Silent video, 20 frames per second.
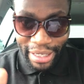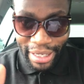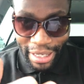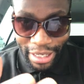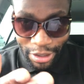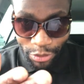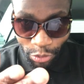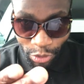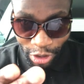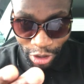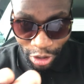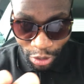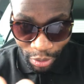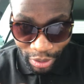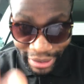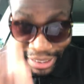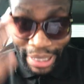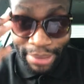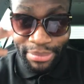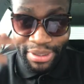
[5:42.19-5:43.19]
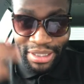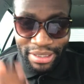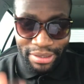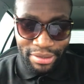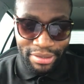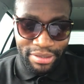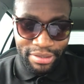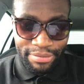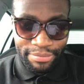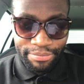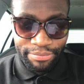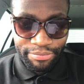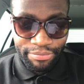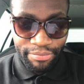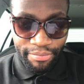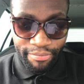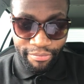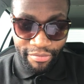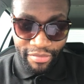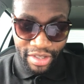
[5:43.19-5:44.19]
And we know what that means.
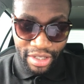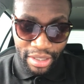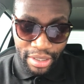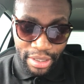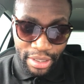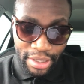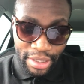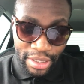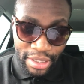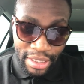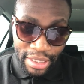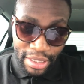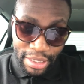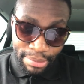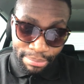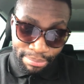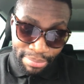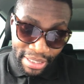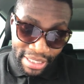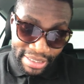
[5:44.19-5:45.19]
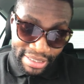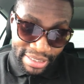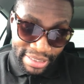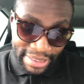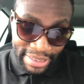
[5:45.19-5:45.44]
But